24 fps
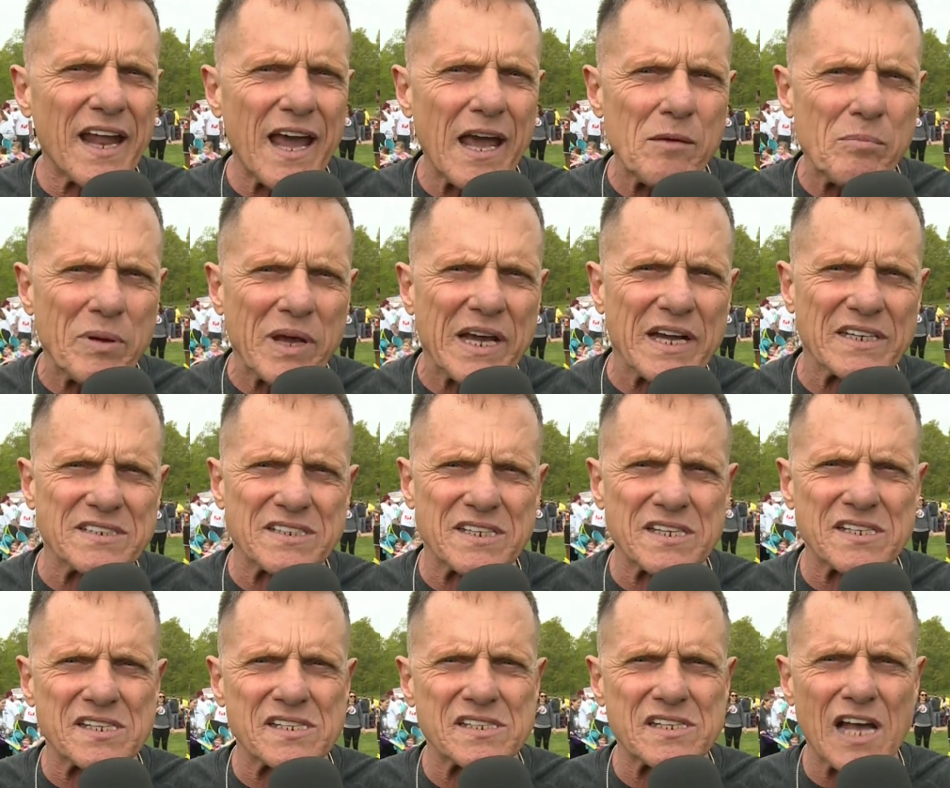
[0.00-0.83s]
today because
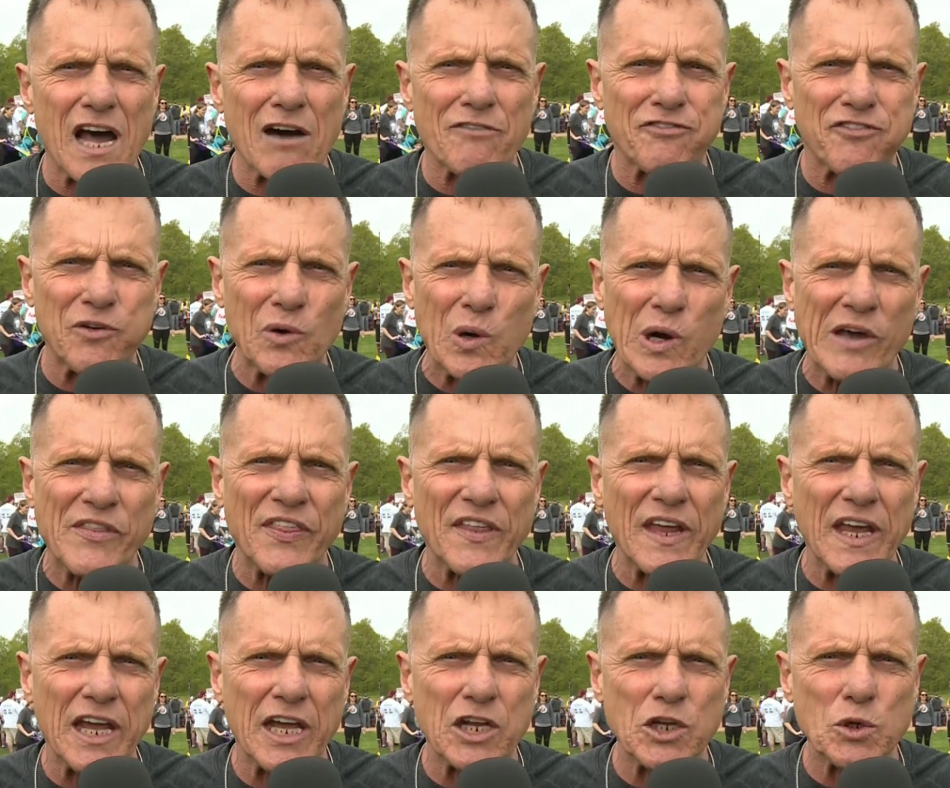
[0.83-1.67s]
this is our
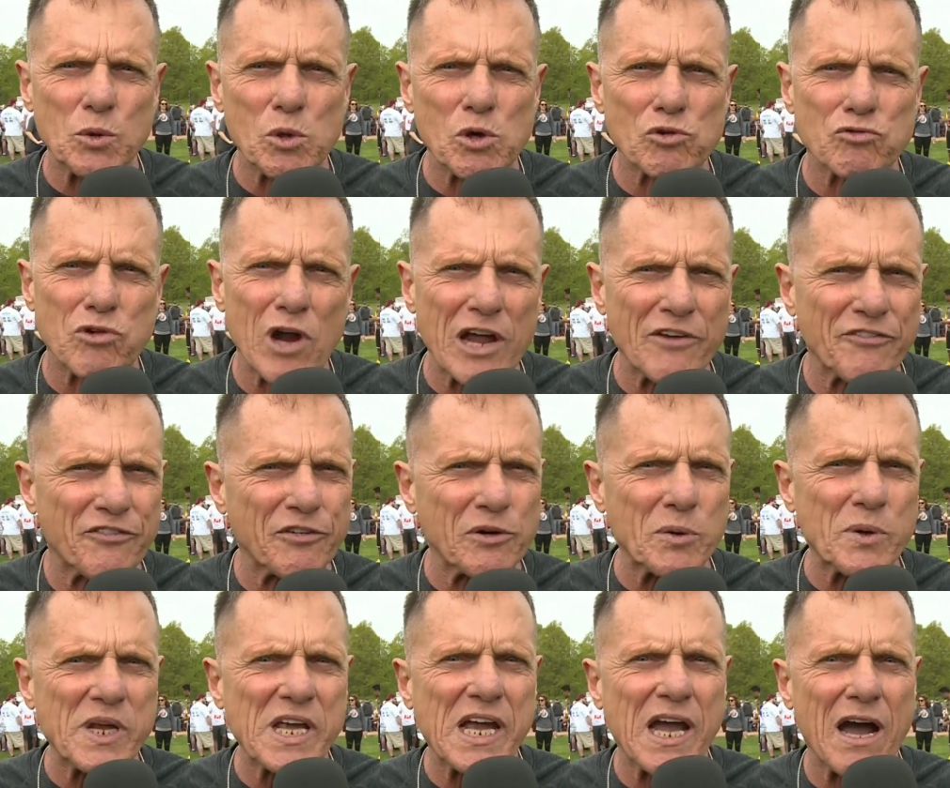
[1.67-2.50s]
fourth annual Run
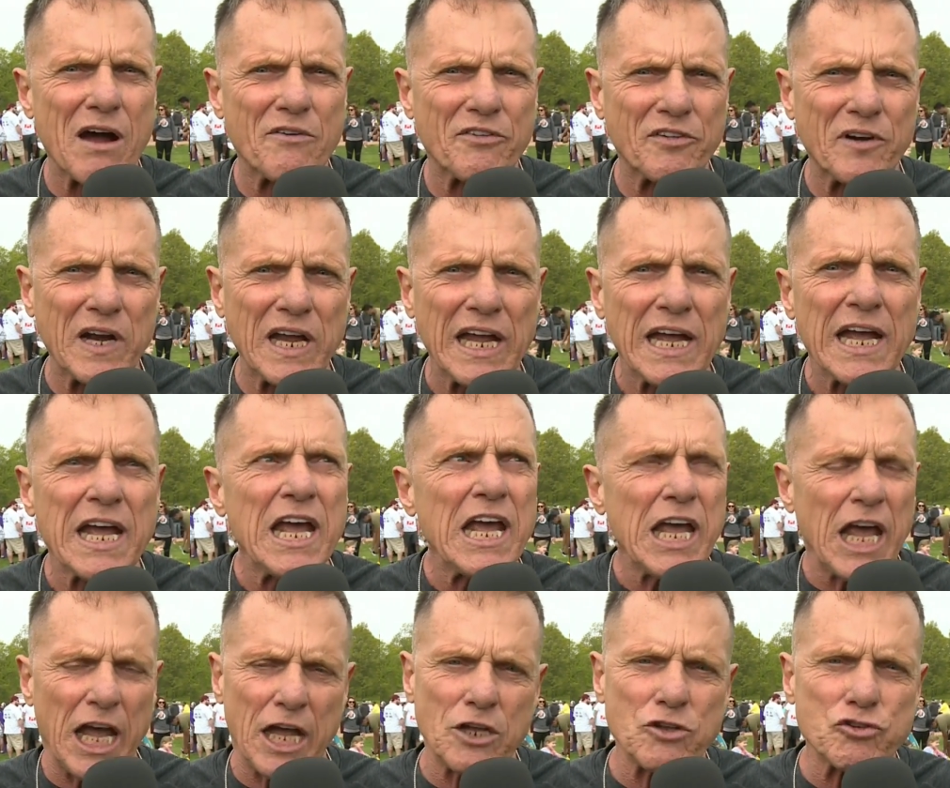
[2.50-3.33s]
for Recovery
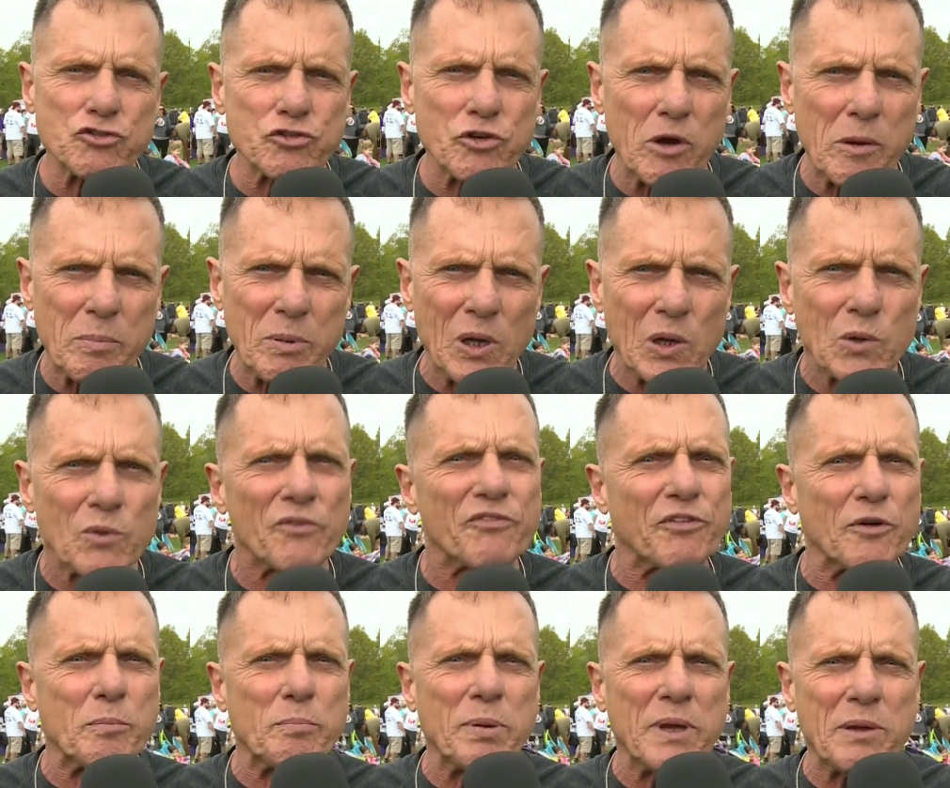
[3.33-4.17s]
and
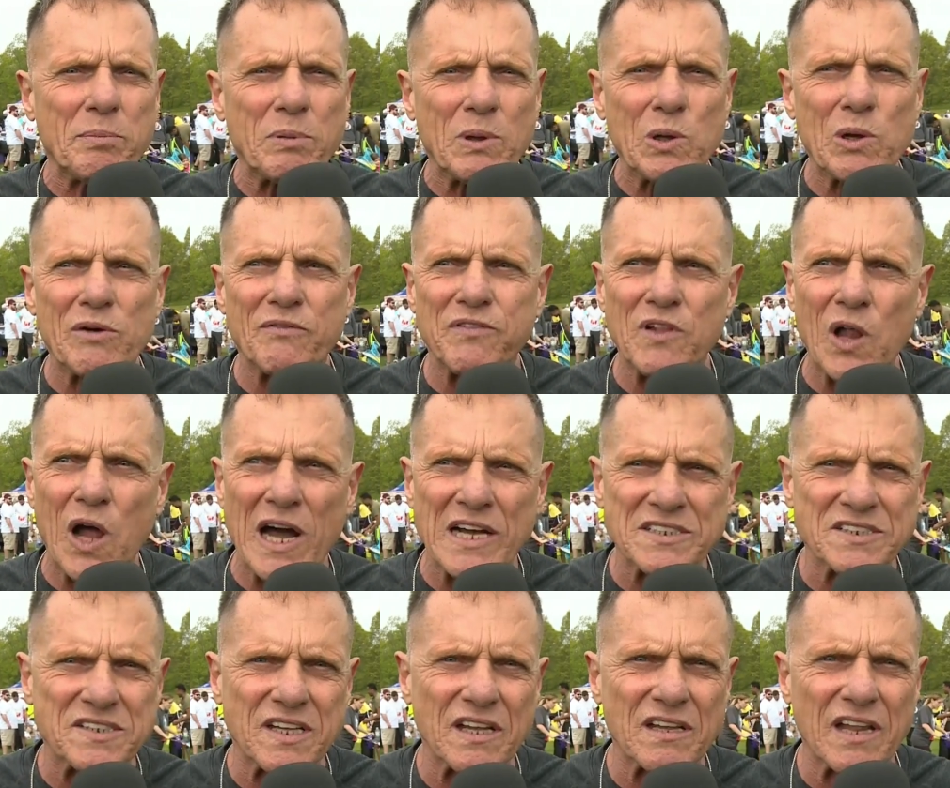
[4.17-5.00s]
tribute for people who have
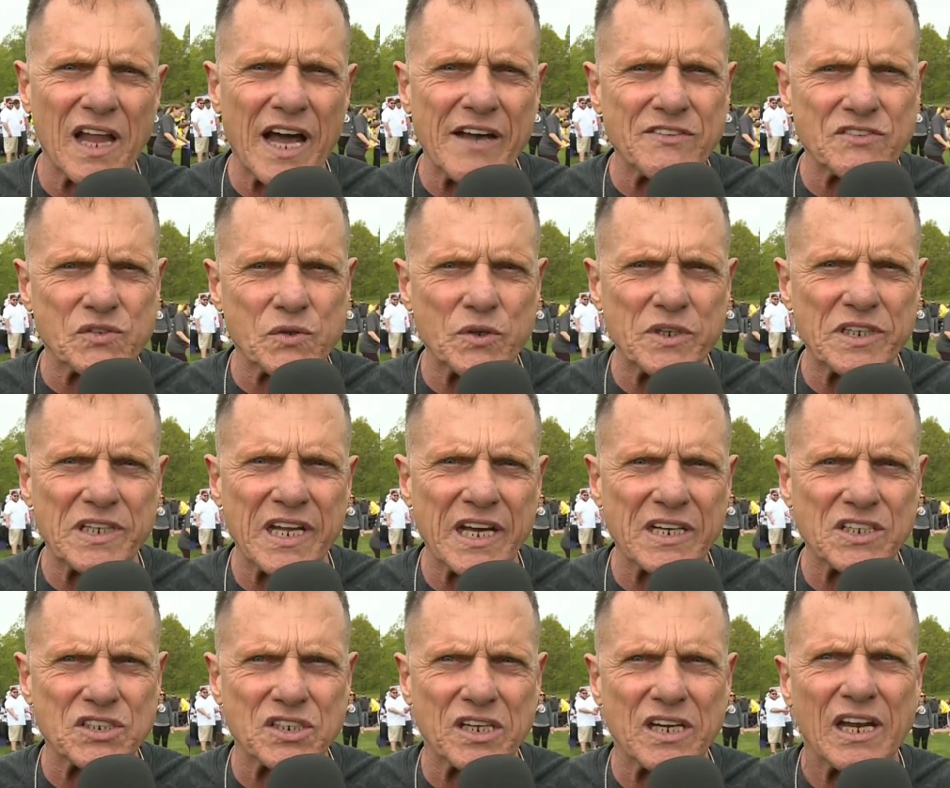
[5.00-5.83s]
lost their lives through
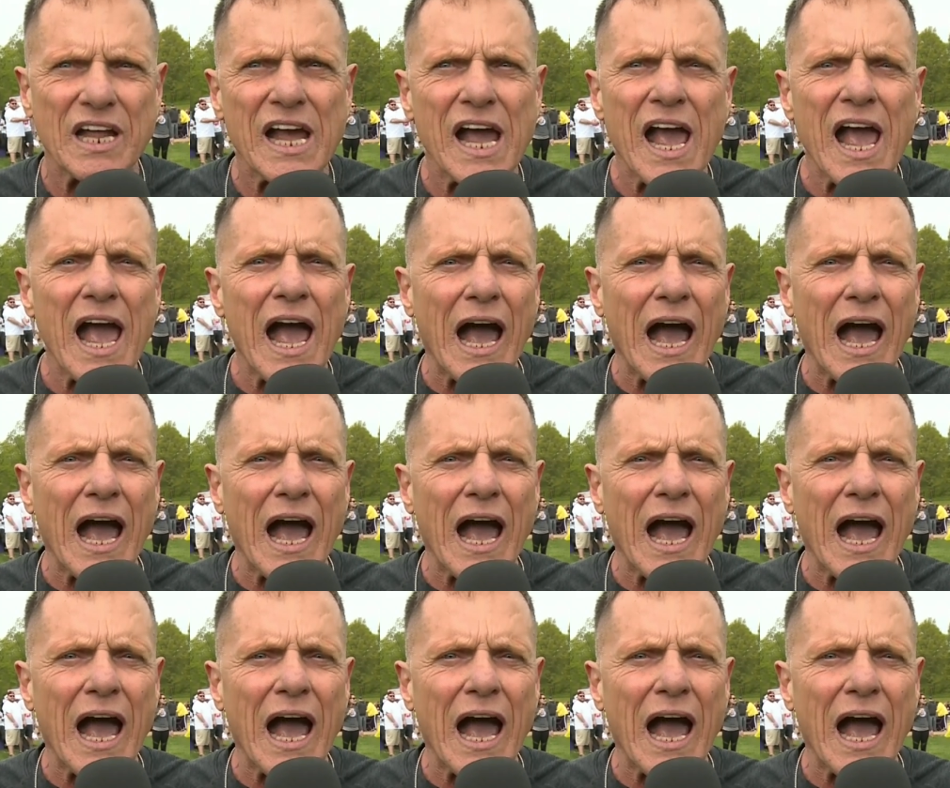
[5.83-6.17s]
addiction.